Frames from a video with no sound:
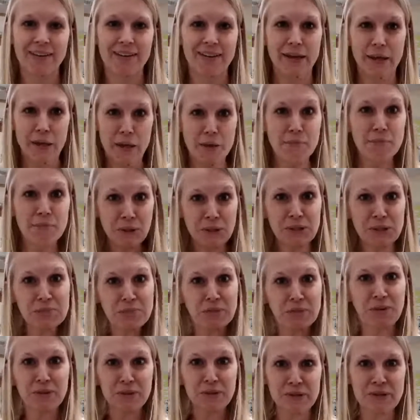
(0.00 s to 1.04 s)
in
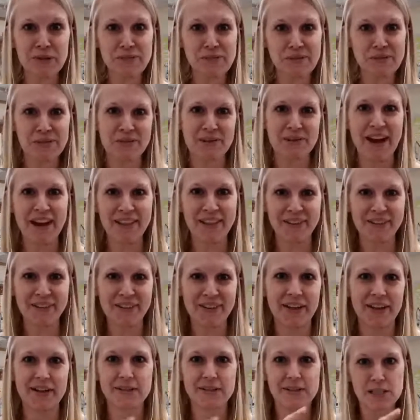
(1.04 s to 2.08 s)
multiple rooms rather
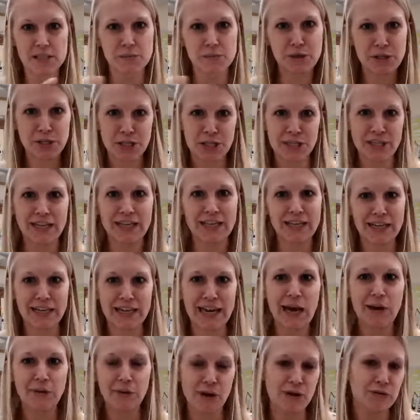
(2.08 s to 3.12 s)
than switching in and
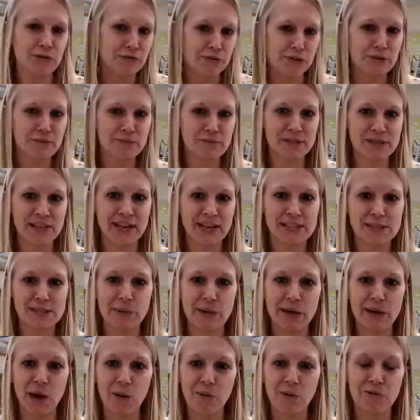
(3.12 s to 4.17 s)
out of rooms. That's
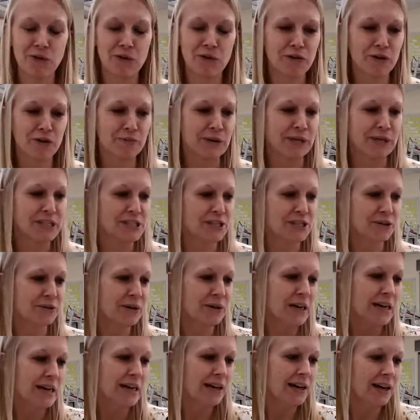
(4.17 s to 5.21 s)
been helpful for me too.
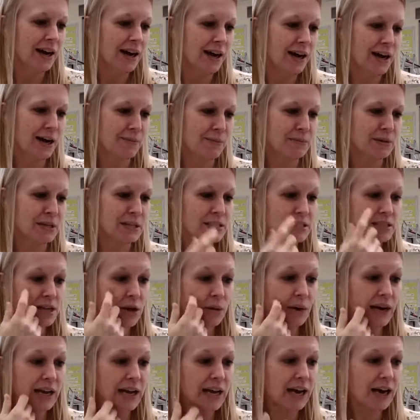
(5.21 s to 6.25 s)
Um, so
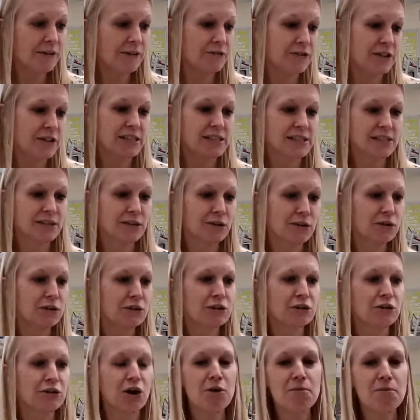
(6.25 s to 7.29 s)
I have this little
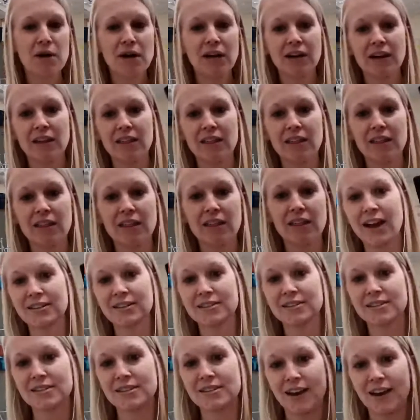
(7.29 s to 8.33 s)
Chromebook that
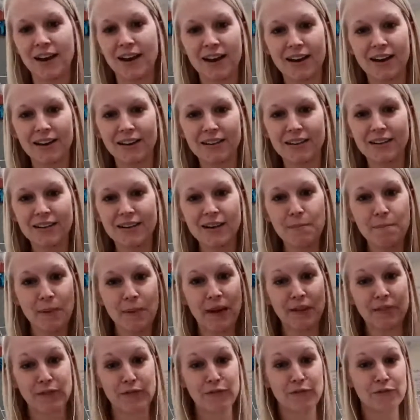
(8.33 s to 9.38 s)
I keep
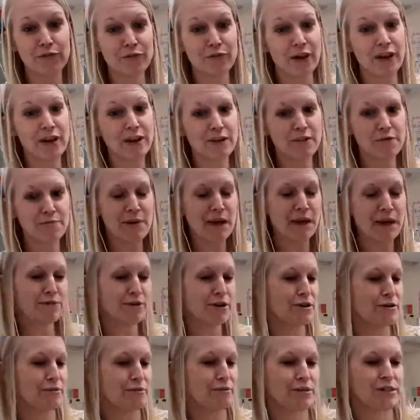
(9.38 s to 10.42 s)
at the front of my
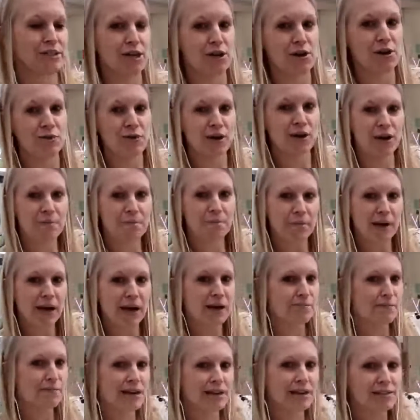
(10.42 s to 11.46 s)
room. So up by
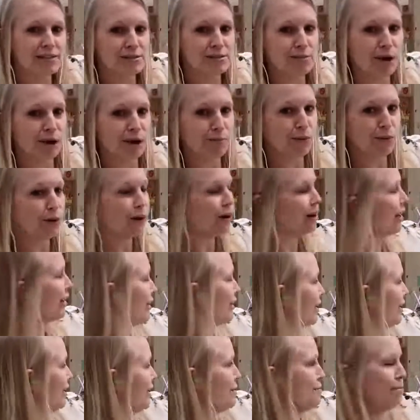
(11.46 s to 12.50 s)
my smartboard, I
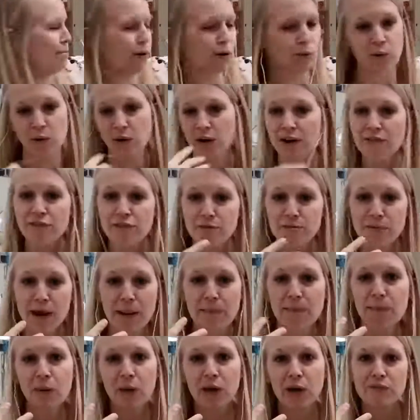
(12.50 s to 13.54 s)
keep, or wherever my
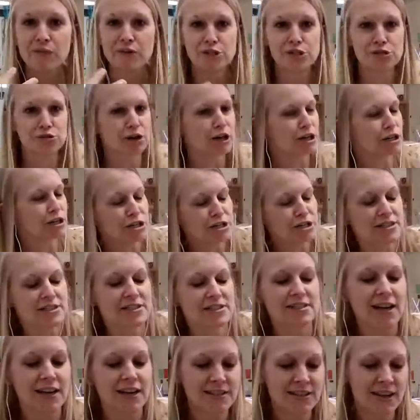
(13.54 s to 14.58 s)
point of instruction is
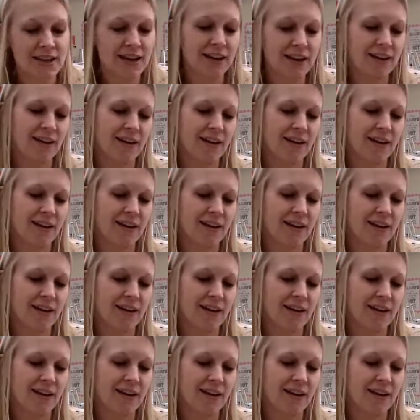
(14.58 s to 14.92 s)
that day,